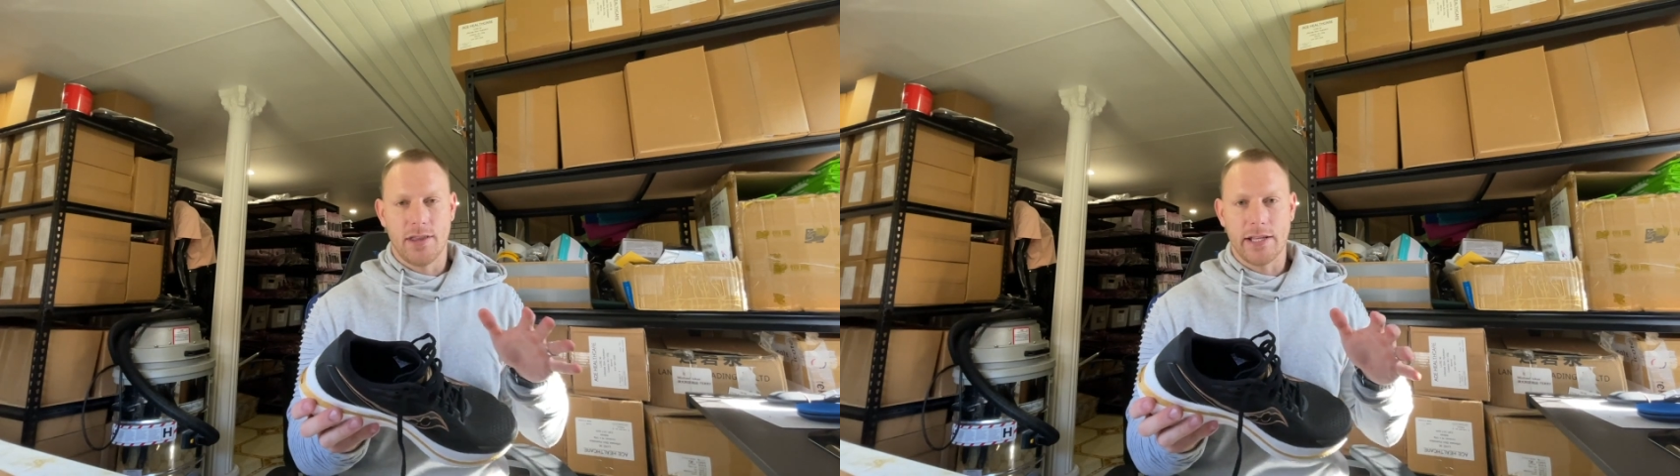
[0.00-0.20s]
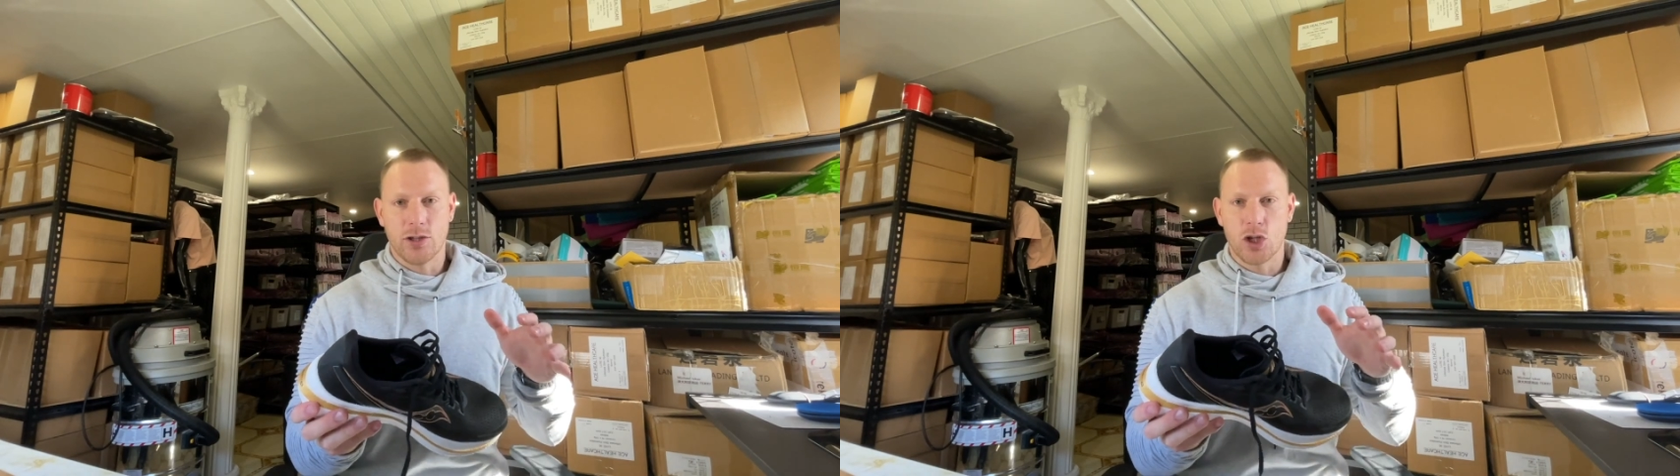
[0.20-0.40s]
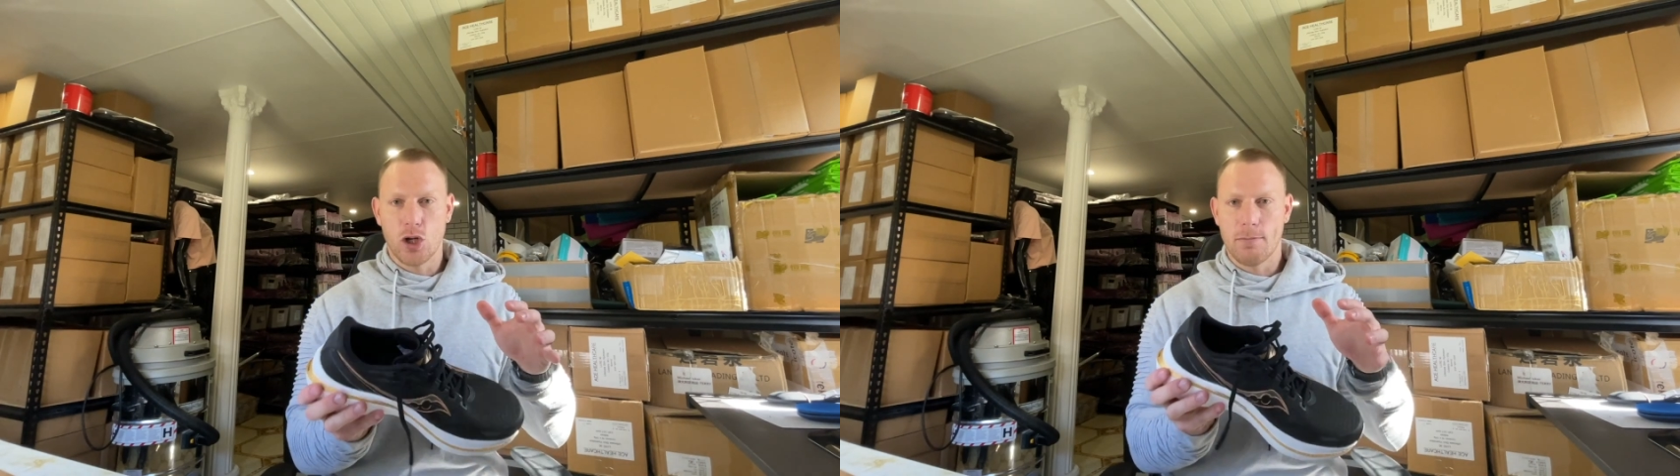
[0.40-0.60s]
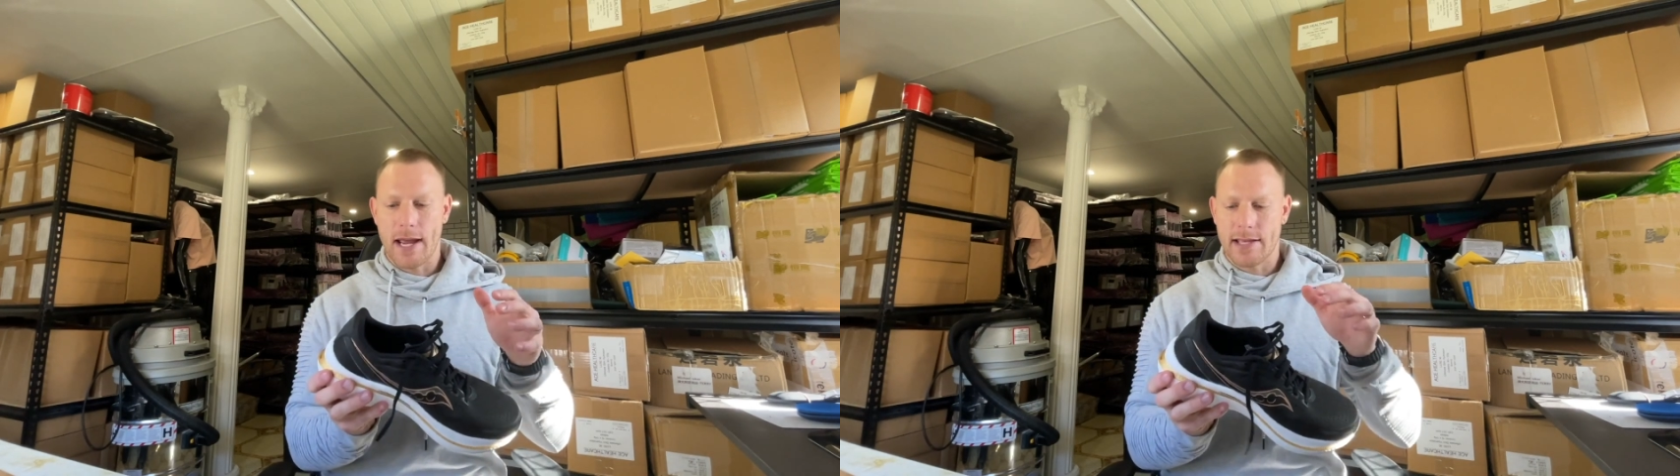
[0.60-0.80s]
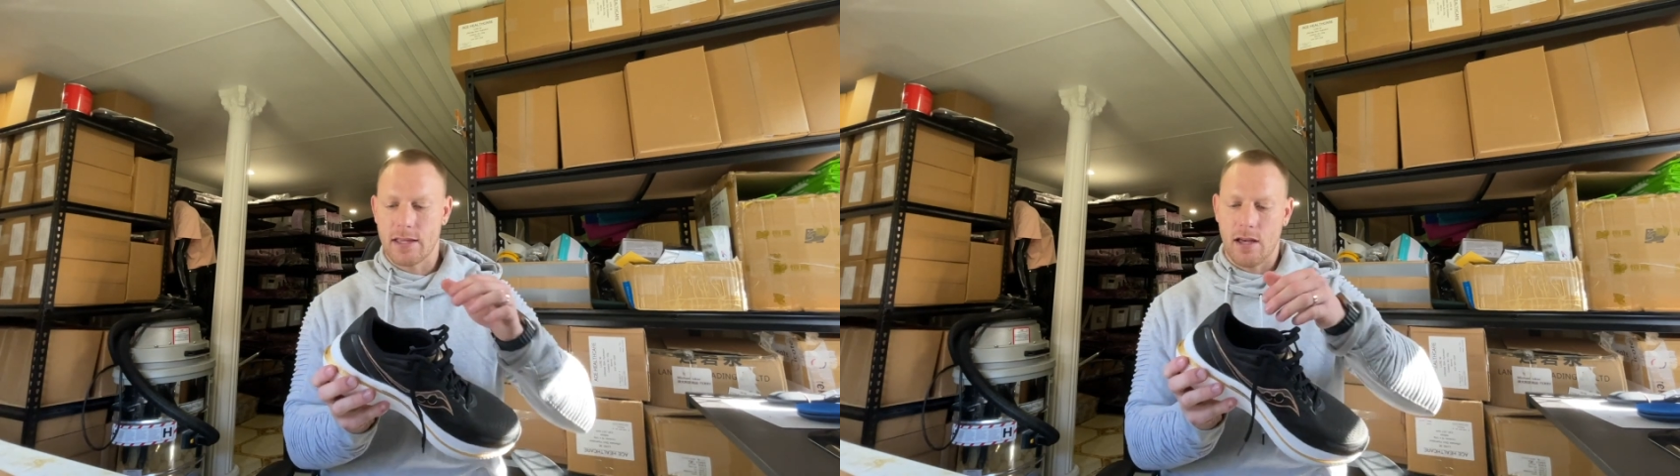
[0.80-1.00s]
they do
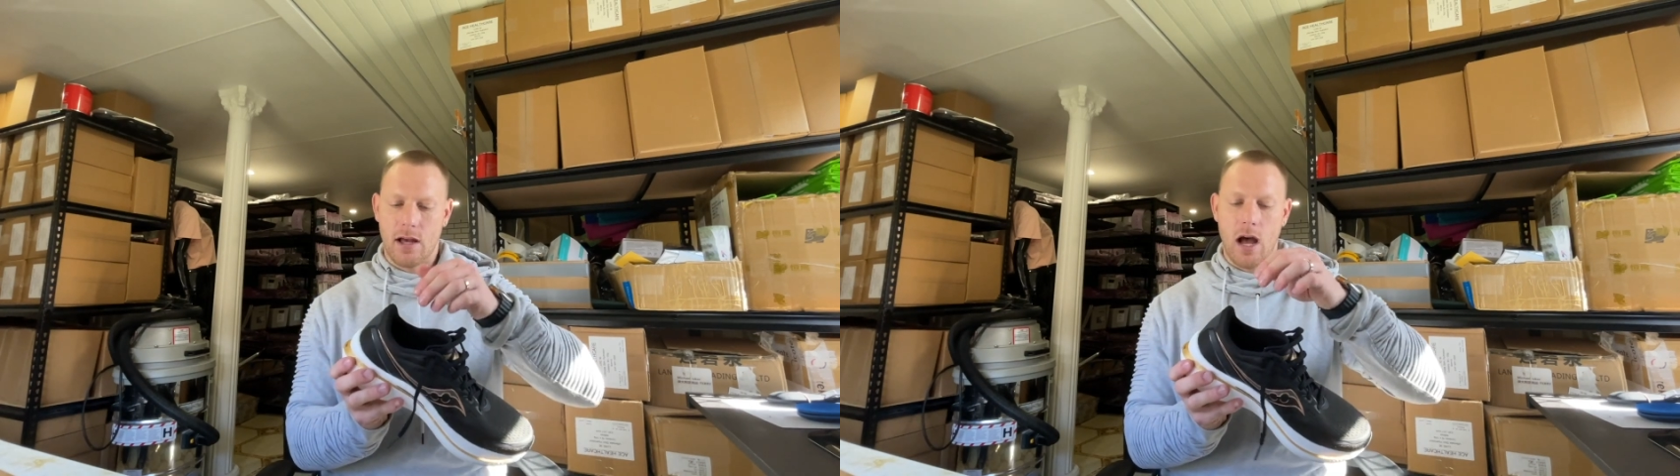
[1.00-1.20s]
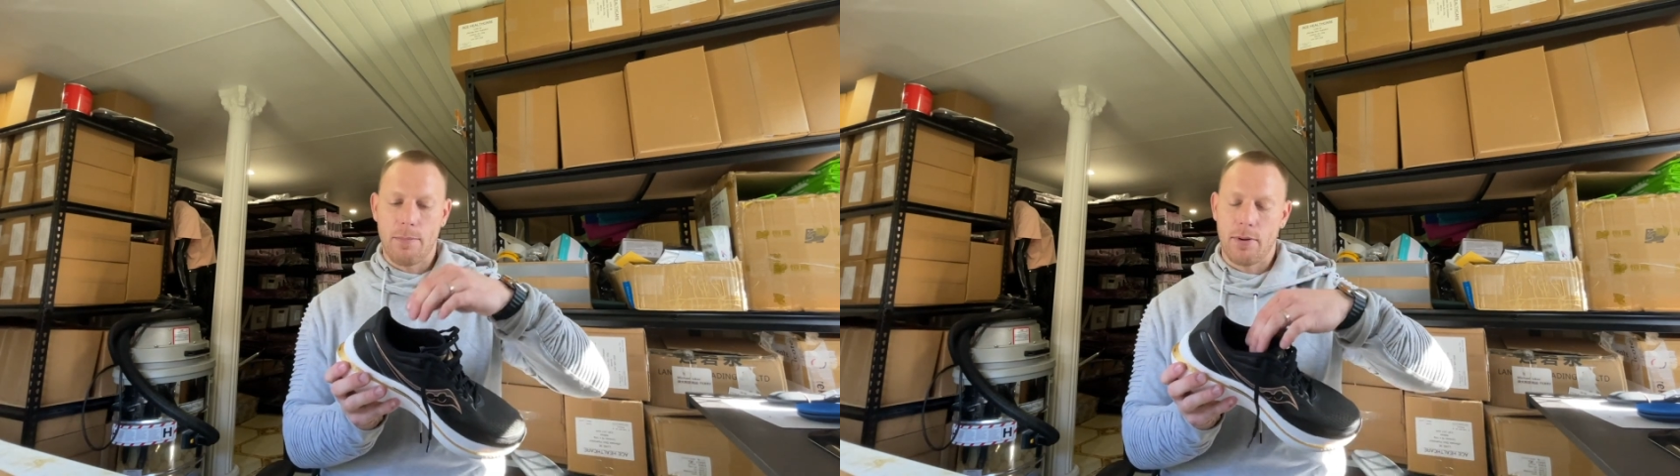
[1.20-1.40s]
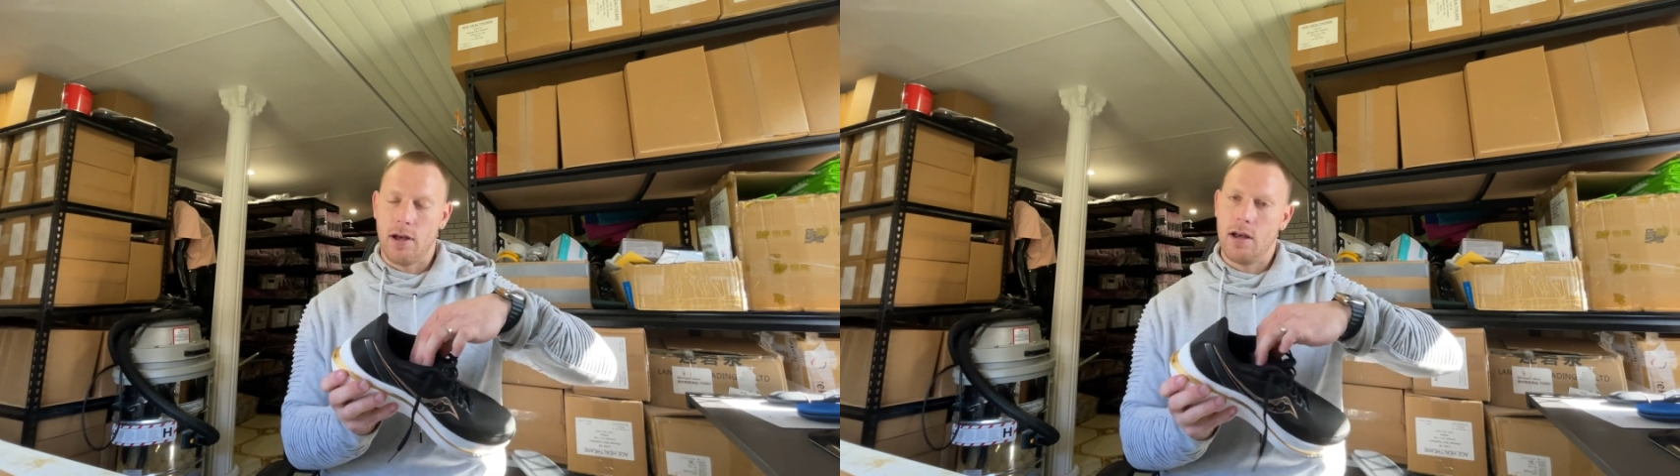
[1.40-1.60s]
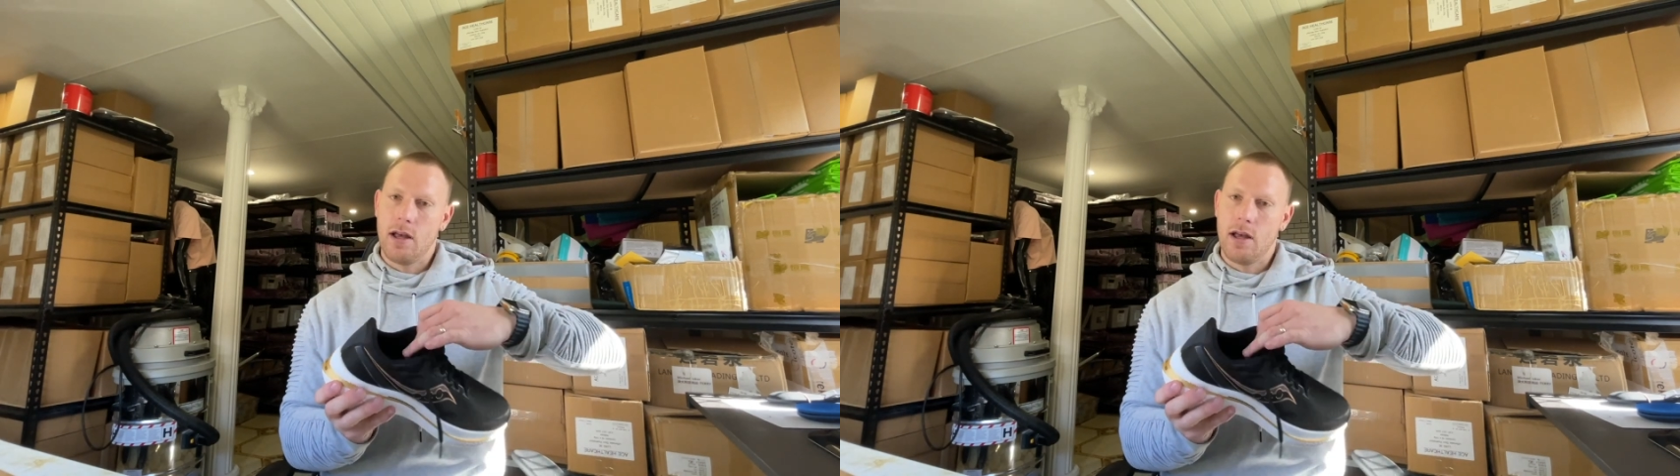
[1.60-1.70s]
make the upper